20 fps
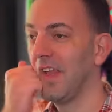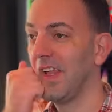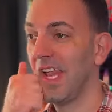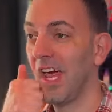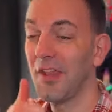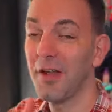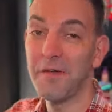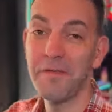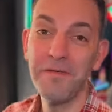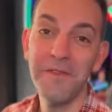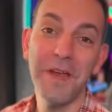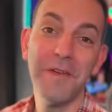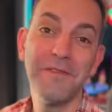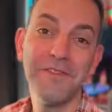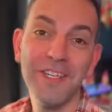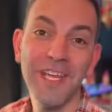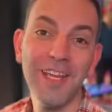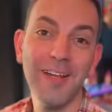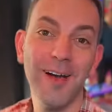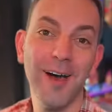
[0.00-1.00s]
Another
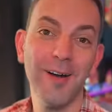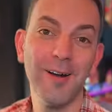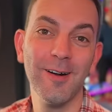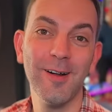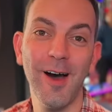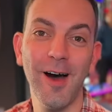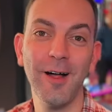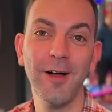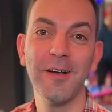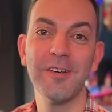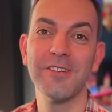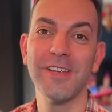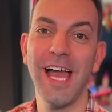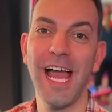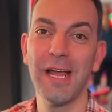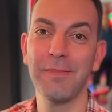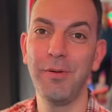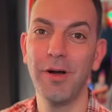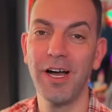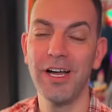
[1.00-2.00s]
$1,500
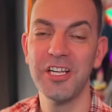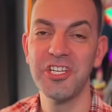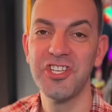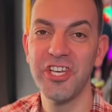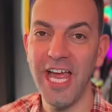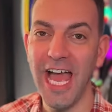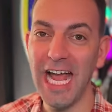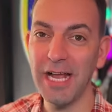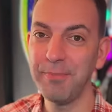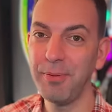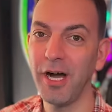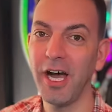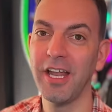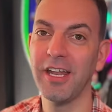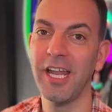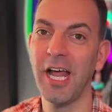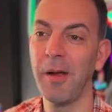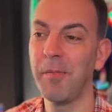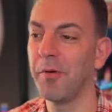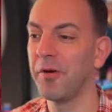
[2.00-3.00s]
jackpot.
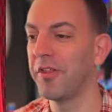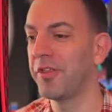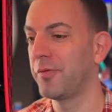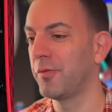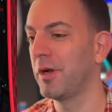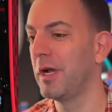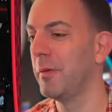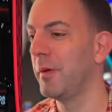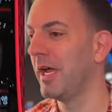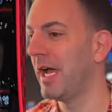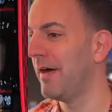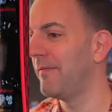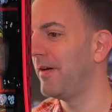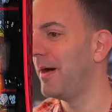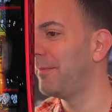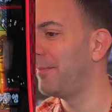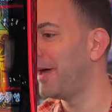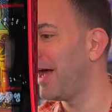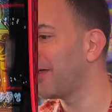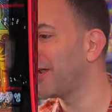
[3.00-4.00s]
Jackpot number three. We have
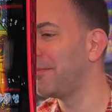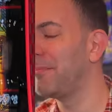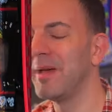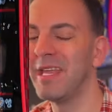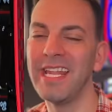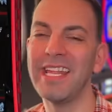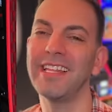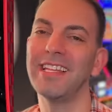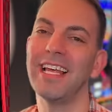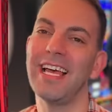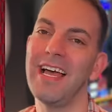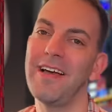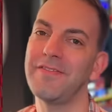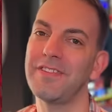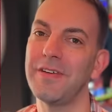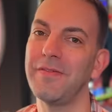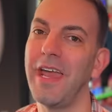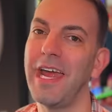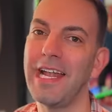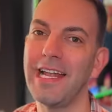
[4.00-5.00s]
about a minute
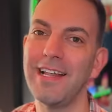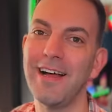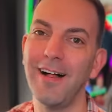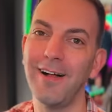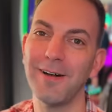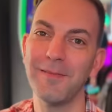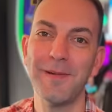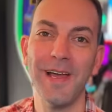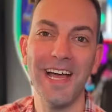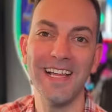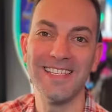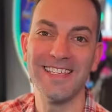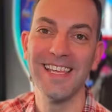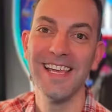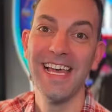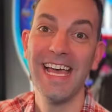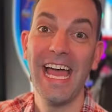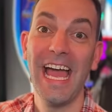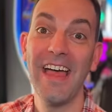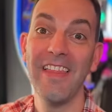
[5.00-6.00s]
left of $80 bets,
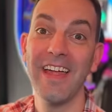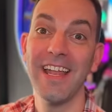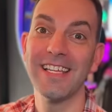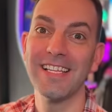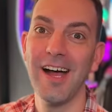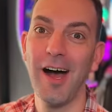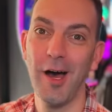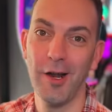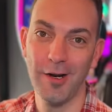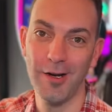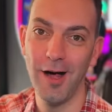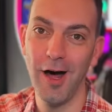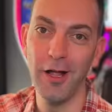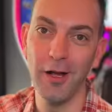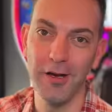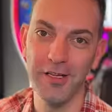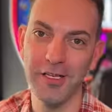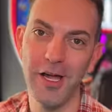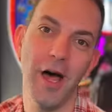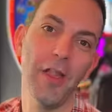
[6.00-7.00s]
and that is
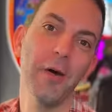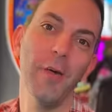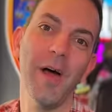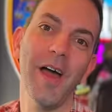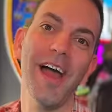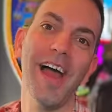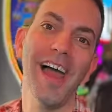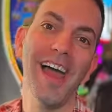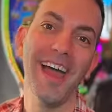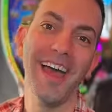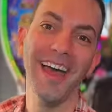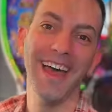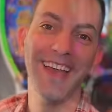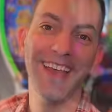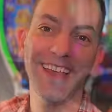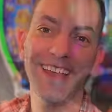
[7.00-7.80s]
$100 all the way.